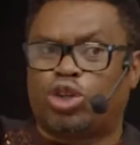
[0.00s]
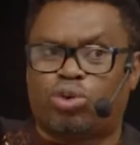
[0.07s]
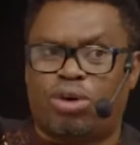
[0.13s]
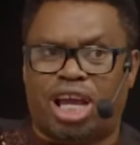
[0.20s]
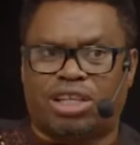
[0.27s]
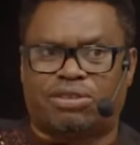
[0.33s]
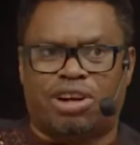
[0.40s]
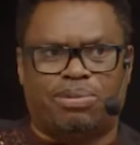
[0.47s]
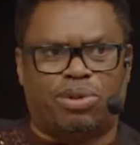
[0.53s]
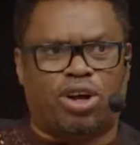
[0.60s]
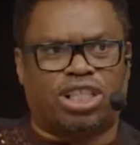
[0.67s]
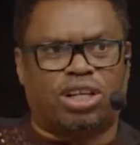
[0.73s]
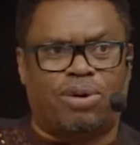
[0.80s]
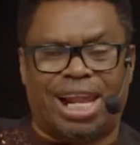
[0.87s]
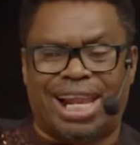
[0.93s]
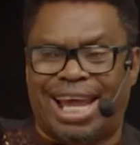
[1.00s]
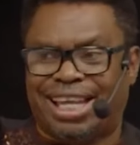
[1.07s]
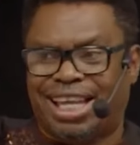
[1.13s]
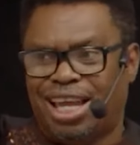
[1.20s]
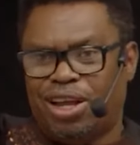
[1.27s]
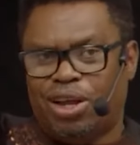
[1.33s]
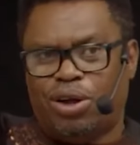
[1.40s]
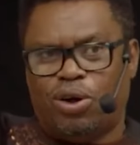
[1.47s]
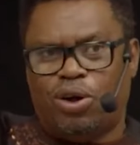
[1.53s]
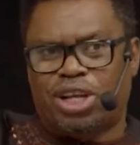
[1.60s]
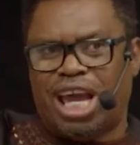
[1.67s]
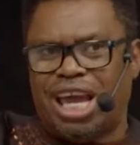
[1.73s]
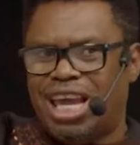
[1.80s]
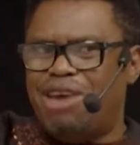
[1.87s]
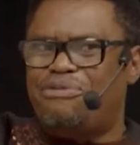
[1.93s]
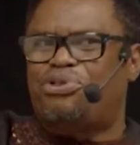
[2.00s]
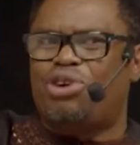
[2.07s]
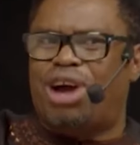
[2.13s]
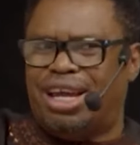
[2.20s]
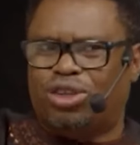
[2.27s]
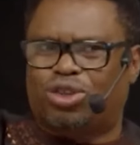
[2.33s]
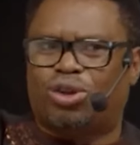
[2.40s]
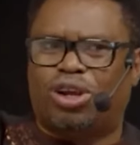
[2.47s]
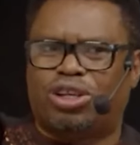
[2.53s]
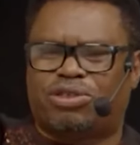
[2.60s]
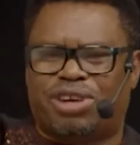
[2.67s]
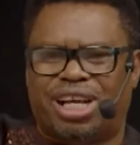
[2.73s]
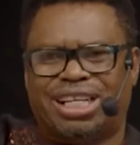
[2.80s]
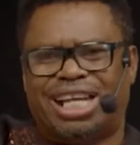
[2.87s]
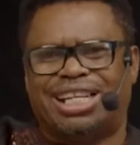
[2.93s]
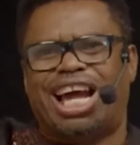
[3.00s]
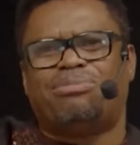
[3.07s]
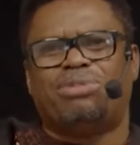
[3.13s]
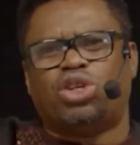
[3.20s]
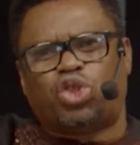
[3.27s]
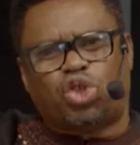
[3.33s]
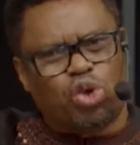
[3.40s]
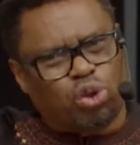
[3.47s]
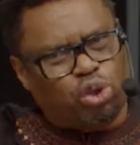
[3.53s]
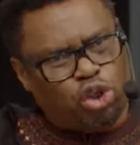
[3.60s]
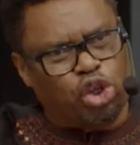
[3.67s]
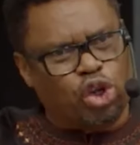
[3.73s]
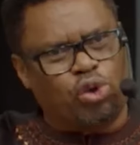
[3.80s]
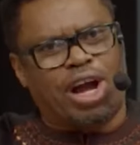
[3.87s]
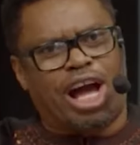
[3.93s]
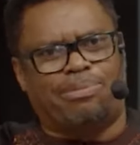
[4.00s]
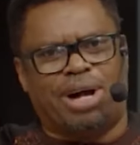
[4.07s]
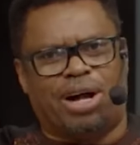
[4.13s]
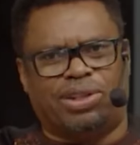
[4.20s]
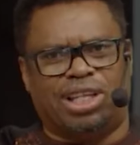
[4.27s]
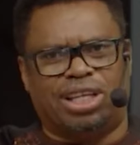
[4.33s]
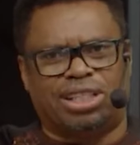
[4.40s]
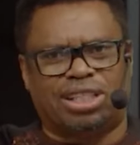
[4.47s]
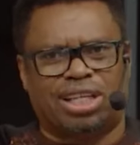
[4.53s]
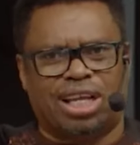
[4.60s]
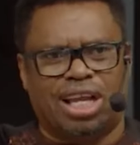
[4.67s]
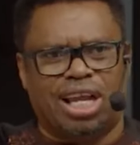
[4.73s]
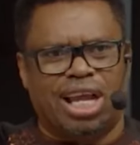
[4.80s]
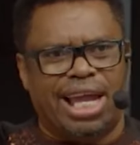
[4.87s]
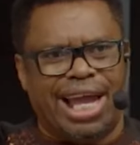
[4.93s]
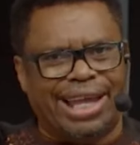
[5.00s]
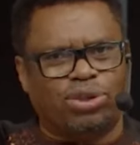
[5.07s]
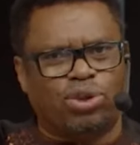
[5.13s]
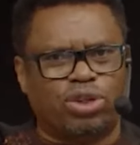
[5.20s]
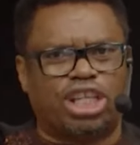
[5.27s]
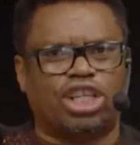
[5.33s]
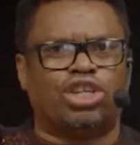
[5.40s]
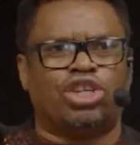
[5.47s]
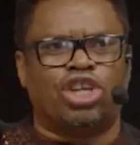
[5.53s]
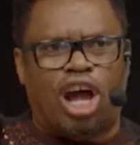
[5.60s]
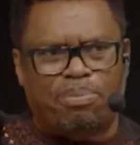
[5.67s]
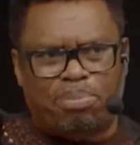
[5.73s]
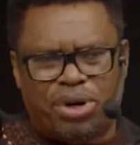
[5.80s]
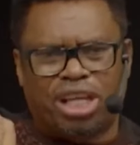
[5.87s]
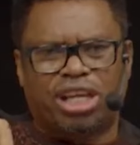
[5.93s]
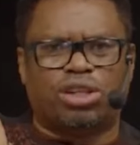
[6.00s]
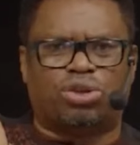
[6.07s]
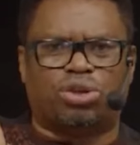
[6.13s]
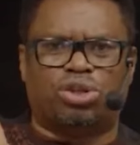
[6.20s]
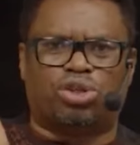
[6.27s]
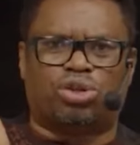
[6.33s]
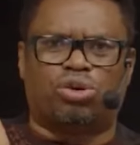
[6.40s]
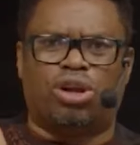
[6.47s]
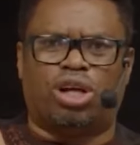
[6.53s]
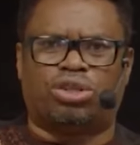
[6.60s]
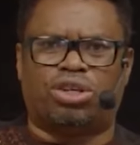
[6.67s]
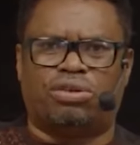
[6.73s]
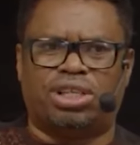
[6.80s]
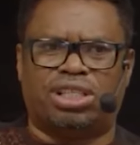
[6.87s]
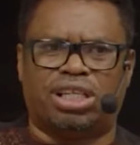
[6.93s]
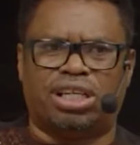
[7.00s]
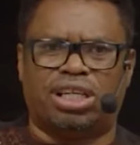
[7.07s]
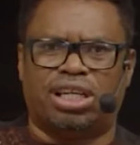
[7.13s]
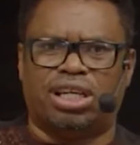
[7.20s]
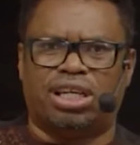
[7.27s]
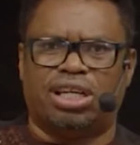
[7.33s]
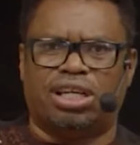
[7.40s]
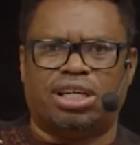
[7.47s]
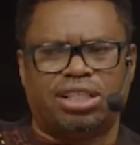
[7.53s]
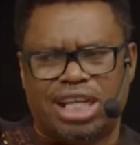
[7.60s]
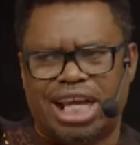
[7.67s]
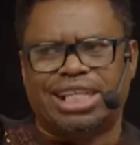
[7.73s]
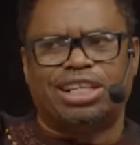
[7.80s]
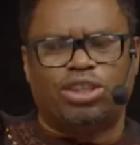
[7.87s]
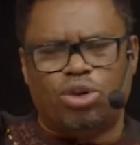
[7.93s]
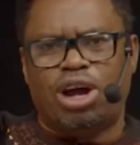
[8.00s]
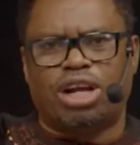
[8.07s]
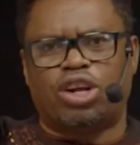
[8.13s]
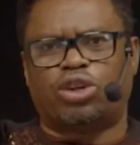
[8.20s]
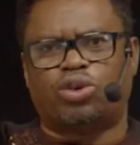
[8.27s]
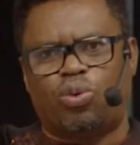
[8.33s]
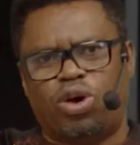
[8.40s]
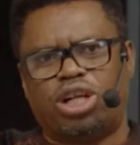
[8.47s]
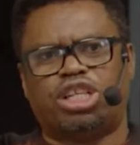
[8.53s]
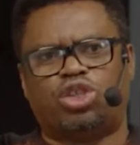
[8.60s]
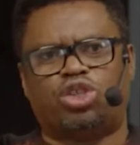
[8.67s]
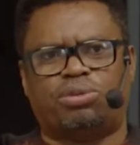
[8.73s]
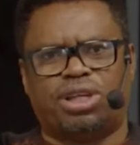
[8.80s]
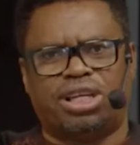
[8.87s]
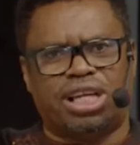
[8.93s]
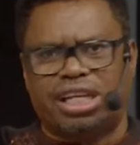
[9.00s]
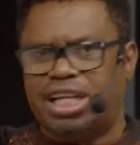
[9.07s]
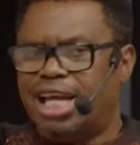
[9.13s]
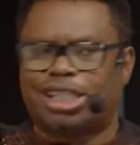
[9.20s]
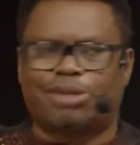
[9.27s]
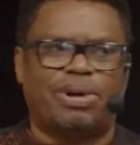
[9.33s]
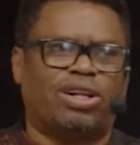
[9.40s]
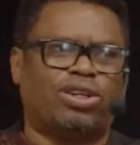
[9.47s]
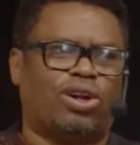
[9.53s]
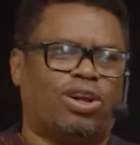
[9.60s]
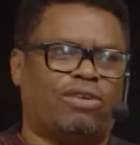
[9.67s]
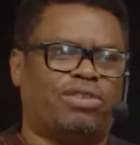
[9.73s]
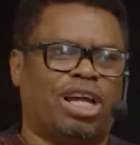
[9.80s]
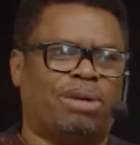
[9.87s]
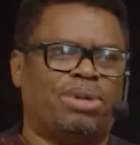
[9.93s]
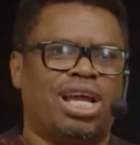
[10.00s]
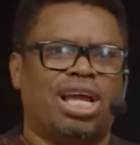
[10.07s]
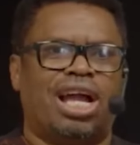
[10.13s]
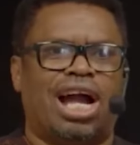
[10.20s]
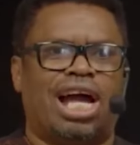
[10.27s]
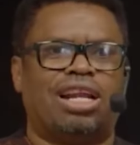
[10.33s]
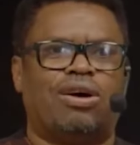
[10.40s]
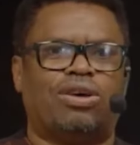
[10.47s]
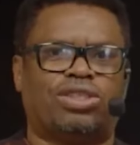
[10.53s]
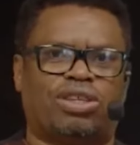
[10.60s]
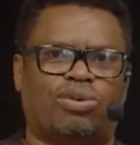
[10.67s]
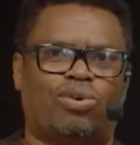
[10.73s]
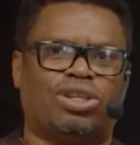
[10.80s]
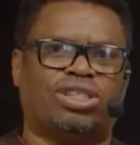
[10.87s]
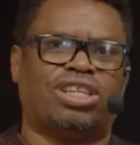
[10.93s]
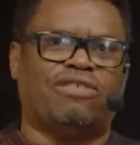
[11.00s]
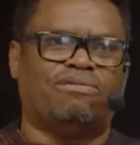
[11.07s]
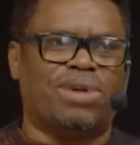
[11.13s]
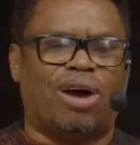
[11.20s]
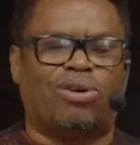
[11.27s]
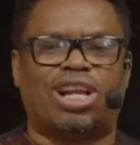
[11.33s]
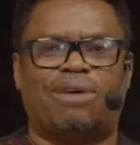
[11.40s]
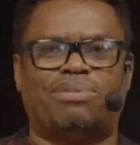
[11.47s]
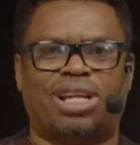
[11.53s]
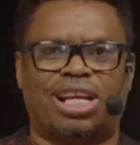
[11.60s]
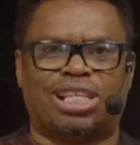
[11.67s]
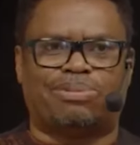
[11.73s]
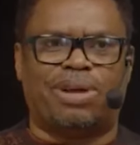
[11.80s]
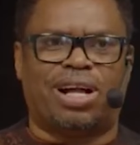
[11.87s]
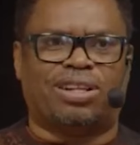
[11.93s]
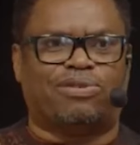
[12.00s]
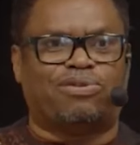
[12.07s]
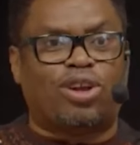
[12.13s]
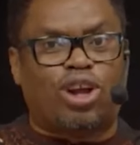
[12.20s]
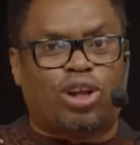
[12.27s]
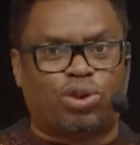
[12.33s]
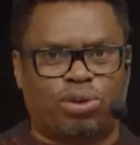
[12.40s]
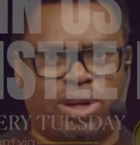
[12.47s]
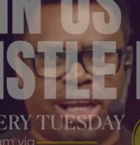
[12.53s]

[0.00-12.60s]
those who are his friends because they were like, okay, if you are his close friend, then that means you knew about this and you did not bring it to the school authority, then you are not worthy to be here. They expelled all of them. And that was what saved me. I would have been expelled for not